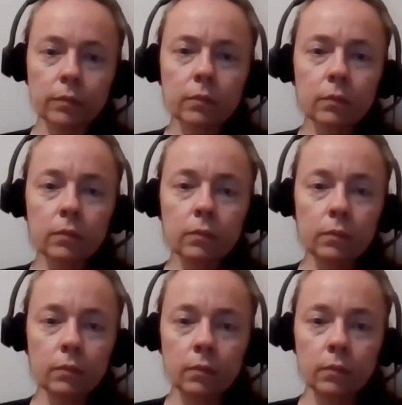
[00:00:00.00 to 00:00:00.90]

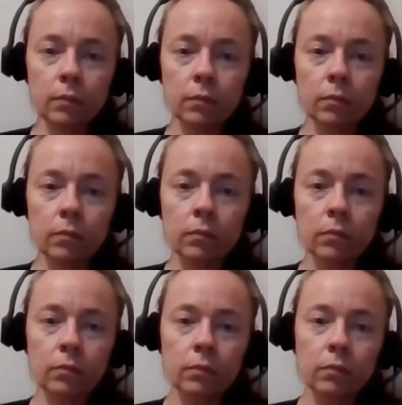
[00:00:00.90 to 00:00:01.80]

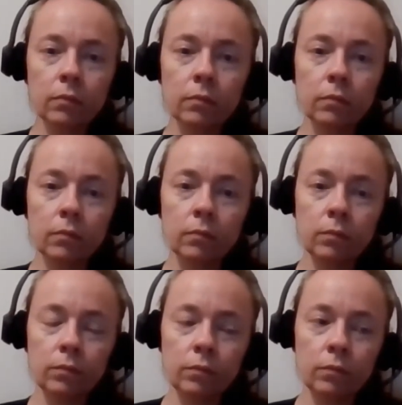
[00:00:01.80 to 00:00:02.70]

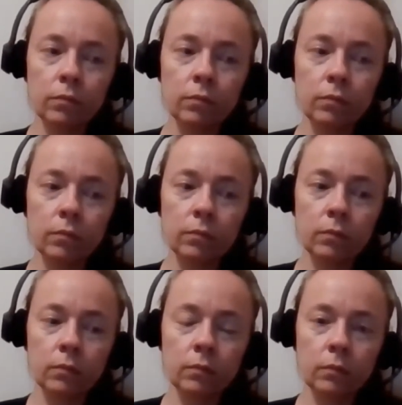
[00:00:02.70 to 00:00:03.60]

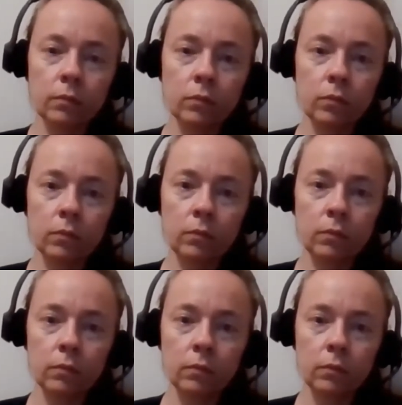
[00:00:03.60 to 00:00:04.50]

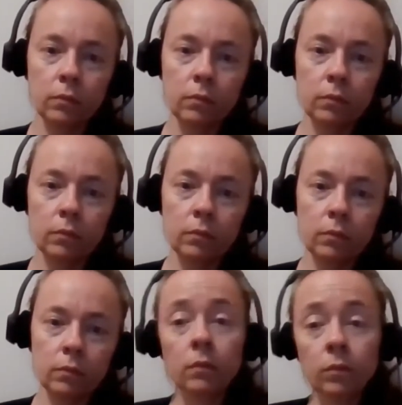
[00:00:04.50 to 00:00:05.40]

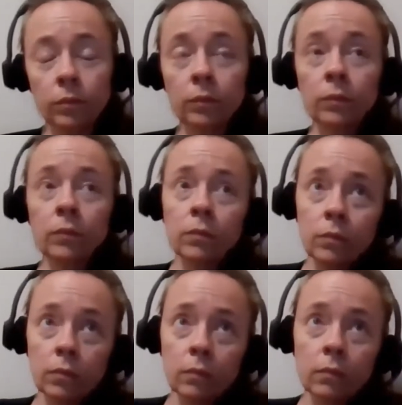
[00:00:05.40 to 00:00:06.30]

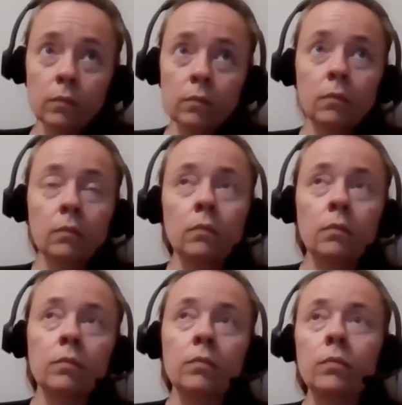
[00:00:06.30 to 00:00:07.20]

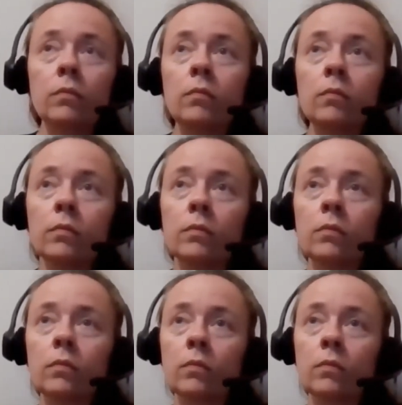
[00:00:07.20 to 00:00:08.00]
This person isn't speaking.